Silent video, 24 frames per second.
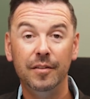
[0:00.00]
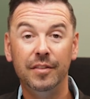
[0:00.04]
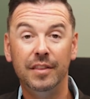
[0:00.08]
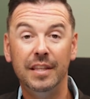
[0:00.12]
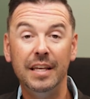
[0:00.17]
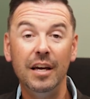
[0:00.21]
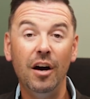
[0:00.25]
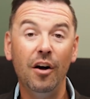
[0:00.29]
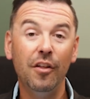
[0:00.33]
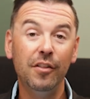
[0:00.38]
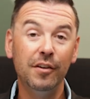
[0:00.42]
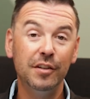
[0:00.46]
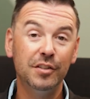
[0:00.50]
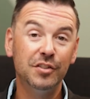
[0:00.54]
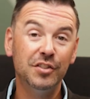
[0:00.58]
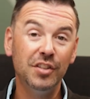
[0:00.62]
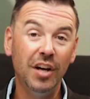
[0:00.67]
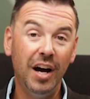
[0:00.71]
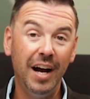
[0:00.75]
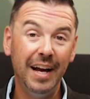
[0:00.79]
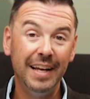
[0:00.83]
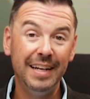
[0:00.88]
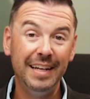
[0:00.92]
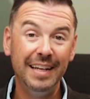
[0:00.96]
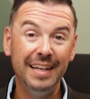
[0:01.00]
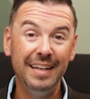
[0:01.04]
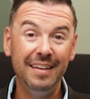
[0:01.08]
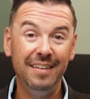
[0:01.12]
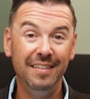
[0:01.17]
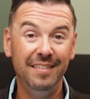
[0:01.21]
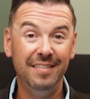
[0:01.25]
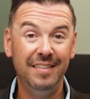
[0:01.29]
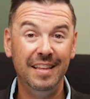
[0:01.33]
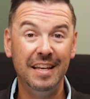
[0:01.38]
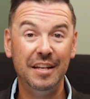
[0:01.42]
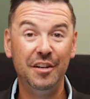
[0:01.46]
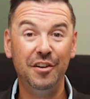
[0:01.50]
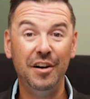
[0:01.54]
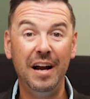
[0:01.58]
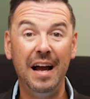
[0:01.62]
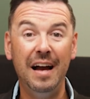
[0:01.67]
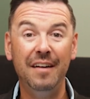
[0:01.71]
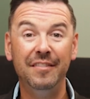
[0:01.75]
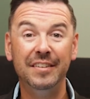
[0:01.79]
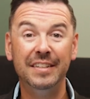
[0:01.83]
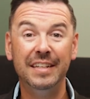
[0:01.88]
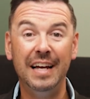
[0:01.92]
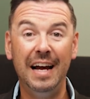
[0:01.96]
The other side is that you're
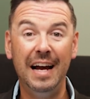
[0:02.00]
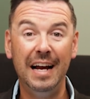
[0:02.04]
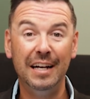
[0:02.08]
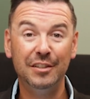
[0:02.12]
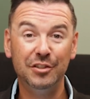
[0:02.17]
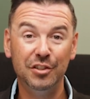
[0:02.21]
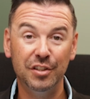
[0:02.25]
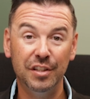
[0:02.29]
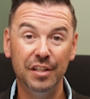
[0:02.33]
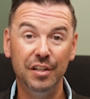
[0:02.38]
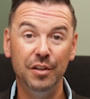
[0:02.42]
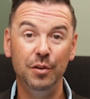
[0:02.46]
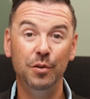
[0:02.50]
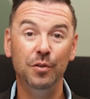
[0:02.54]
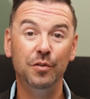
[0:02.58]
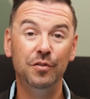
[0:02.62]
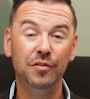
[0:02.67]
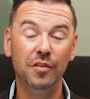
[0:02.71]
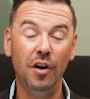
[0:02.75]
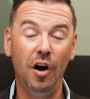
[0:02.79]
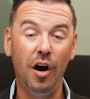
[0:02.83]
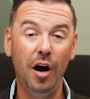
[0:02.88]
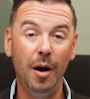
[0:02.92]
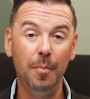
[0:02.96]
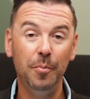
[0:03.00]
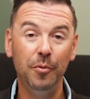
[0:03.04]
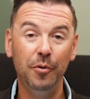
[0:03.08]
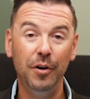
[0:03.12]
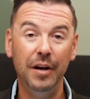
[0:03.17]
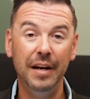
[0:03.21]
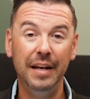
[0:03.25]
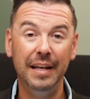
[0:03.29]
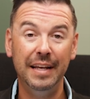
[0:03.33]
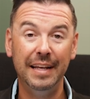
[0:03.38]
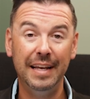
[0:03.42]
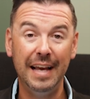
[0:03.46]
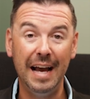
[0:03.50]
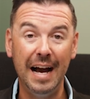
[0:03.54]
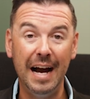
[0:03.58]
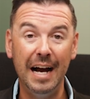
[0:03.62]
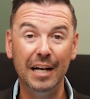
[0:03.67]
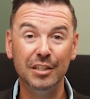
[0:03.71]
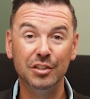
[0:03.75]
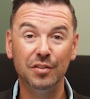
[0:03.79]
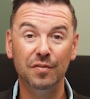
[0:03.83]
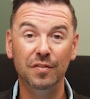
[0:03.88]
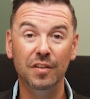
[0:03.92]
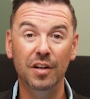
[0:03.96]
having to actually use operating
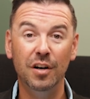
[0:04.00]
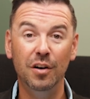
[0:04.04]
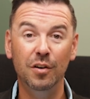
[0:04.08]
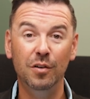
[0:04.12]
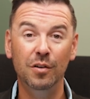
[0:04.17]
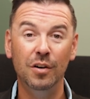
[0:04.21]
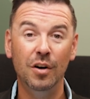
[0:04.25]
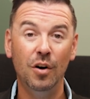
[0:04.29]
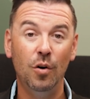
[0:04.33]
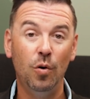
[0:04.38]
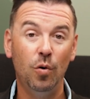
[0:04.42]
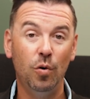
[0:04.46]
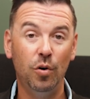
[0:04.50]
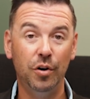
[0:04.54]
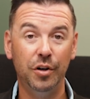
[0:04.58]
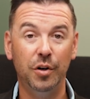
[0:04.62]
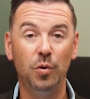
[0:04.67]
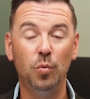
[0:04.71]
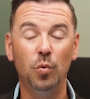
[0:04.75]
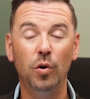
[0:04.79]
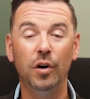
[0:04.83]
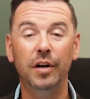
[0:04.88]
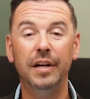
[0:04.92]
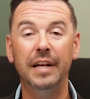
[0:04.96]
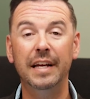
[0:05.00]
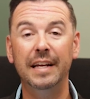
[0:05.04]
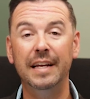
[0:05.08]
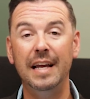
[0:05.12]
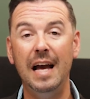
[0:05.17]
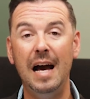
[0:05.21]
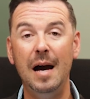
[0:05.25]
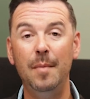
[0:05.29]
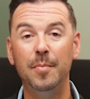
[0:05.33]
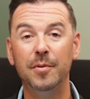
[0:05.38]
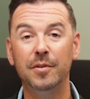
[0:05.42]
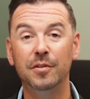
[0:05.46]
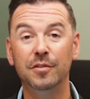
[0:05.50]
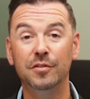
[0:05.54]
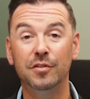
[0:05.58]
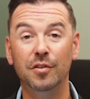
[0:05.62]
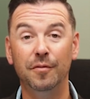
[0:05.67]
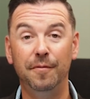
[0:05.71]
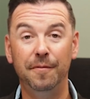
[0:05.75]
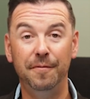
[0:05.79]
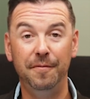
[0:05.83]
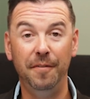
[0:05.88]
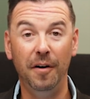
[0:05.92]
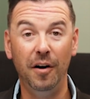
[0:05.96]
cash flow or your working capital
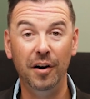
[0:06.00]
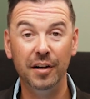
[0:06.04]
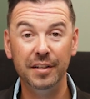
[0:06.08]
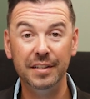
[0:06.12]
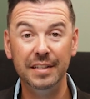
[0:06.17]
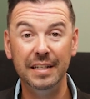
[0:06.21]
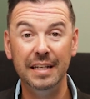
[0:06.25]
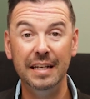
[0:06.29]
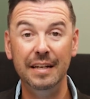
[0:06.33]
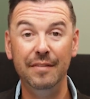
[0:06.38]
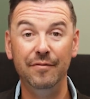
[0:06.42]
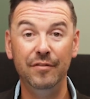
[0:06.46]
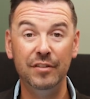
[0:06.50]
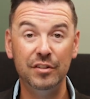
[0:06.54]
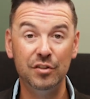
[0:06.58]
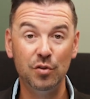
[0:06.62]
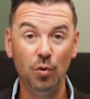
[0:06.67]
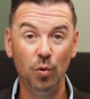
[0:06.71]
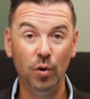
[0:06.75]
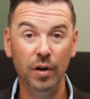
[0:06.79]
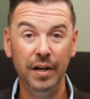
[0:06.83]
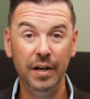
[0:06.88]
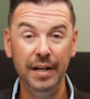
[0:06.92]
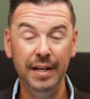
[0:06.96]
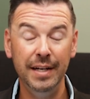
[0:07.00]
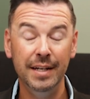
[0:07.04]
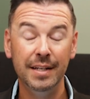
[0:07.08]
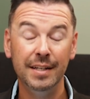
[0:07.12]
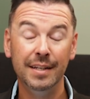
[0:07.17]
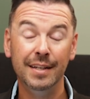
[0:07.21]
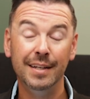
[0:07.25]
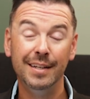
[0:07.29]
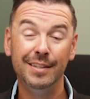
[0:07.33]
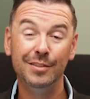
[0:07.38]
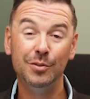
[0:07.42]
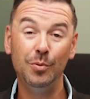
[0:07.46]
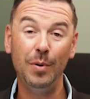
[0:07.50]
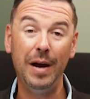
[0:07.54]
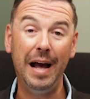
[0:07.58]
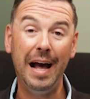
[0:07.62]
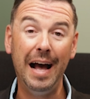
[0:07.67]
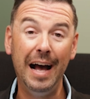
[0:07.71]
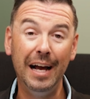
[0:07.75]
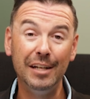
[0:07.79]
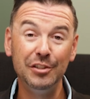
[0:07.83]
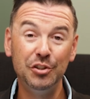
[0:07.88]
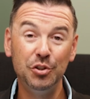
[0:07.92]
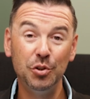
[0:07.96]
to fund inventory. So
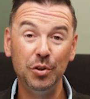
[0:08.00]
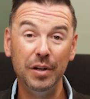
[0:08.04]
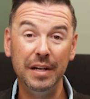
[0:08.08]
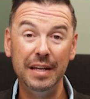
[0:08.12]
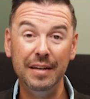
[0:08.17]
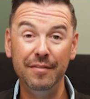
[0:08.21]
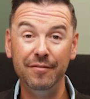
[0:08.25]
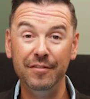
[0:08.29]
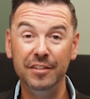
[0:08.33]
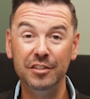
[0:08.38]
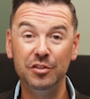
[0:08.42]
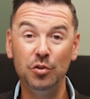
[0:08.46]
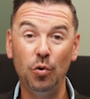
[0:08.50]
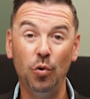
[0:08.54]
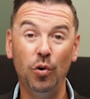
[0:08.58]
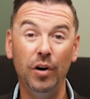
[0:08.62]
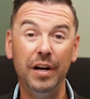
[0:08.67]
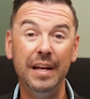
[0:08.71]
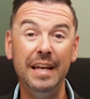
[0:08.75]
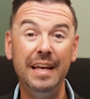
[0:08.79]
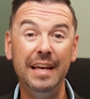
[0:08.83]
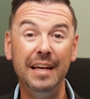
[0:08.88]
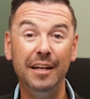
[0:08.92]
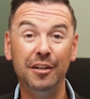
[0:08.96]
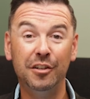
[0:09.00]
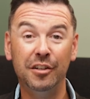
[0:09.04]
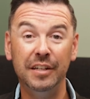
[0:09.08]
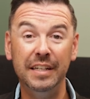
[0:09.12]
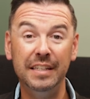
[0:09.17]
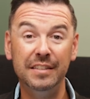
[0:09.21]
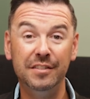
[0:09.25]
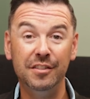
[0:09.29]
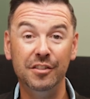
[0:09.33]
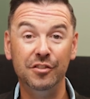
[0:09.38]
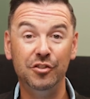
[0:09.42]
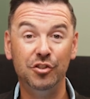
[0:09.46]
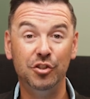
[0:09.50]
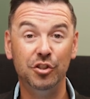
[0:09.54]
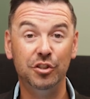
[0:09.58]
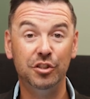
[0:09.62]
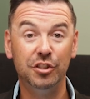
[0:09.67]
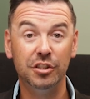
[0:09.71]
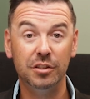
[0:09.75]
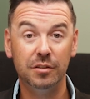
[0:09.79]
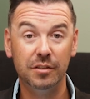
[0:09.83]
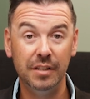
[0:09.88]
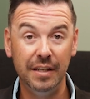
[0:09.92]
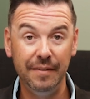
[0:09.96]
as your inventory increases, you're
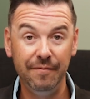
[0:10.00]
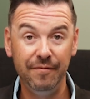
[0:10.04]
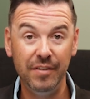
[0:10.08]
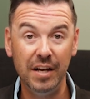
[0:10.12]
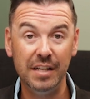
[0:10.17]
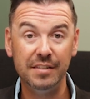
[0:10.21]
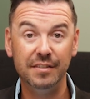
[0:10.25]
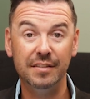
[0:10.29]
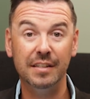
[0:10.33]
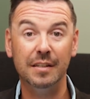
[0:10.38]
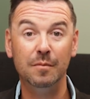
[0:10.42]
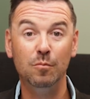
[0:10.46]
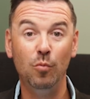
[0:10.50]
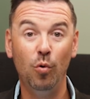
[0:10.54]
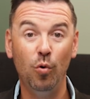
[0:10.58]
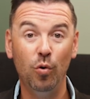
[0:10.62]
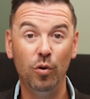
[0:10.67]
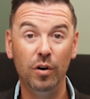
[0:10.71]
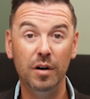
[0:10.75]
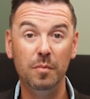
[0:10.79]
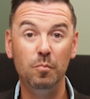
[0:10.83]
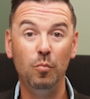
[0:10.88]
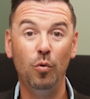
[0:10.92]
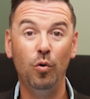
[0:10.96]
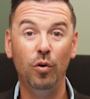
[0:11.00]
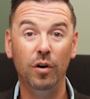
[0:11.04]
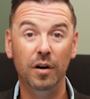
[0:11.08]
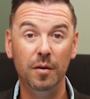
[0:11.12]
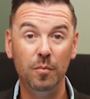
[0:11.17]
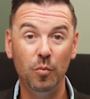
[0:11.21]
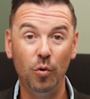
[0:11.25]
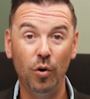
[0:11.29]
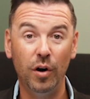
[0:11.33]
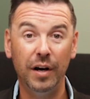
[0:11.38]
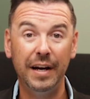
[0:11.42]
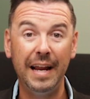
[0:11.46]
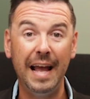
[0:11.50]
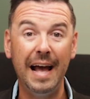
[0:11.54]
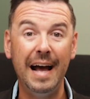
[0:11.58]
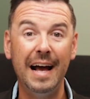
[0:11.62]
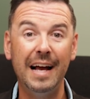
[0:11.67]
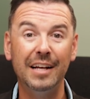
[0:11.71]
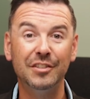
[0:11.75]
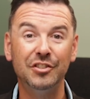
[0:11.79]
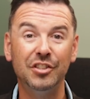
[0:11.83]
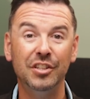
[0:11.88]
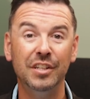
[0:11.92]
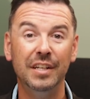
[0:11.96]
just investing more and more and more
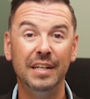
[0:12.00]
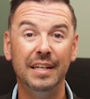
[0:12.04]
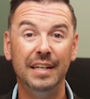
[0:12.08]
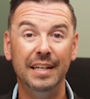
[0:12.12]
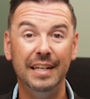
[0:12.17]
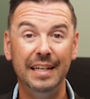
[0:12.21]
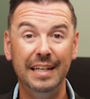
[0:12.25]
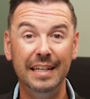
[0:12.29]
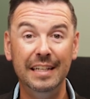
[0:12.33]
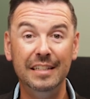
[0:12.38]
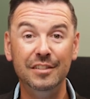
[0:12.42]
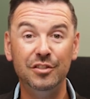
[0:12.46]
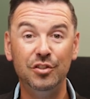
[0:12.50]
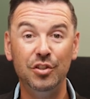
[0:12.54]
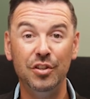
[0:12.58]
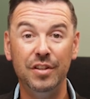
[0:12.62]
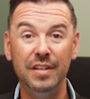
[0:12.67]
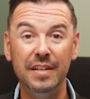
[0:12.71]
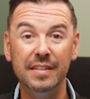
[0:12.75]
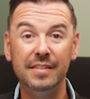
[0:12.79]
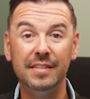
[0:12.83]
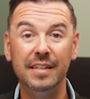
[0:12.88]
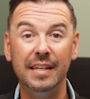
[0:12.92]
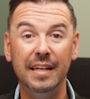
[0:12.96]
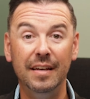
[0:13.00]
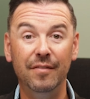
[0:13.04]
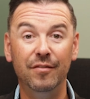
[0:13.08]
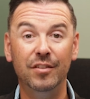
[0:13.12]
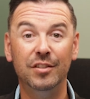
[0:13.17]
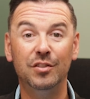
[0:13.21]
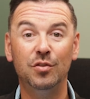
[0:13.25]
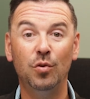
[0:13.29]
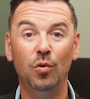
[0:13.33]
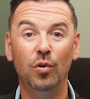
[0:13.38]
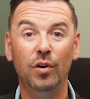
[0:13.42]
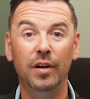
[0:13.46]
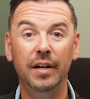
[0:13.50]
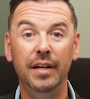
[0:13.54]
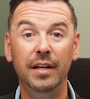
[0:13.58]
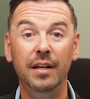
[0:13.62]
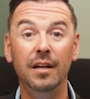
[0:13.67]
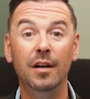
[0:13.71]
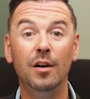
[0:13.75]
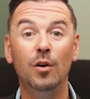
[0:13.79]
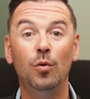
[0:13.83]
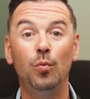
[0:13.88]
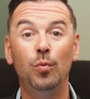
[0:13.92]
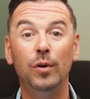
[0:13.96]
cash into this inventory,
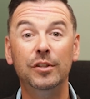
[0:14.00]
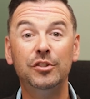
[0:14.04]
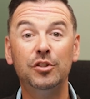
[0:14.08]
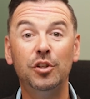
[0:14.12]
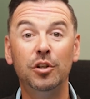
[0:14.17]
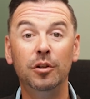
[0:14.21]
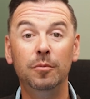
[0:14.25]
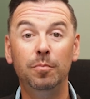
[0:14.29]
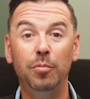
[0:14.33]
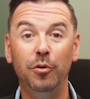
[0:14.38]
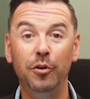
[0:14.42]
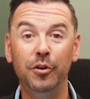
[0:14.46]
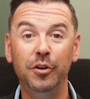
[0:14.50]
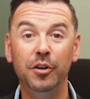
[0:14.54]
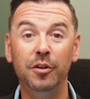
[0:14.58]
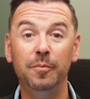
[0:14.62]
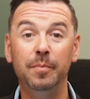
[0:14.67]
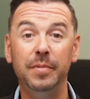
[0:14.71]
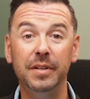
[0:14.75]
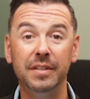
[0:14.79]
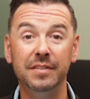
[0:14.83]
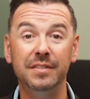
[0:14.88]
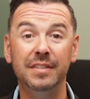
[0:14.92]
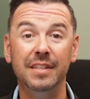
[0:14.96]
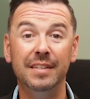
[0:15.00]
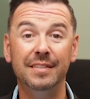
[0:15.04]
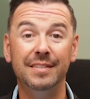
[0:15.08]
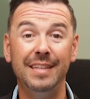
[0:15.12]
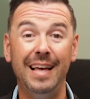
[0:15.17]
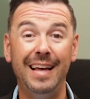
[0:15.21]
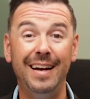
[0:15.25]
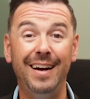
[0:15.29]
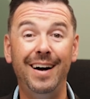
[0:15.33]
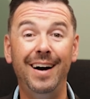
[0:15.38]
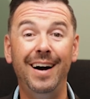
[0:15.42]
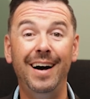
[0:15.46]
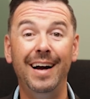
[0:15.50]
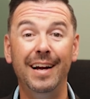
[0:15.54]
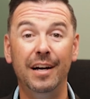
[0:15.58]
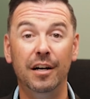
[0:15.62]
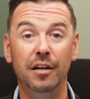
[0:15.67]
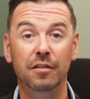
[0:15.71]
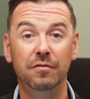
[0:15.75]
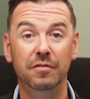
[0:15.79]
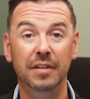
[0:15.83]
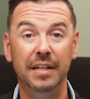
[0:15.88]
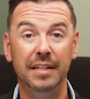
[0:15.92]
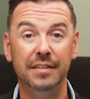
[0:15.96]
which could put your business at a
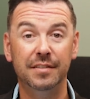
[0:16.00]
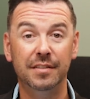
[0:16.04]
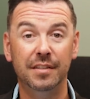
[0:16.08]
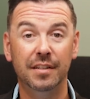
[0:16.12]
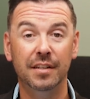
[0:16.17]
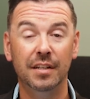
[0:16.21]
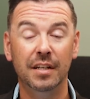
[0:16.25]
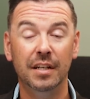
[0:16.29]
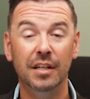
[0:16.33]
higher risk.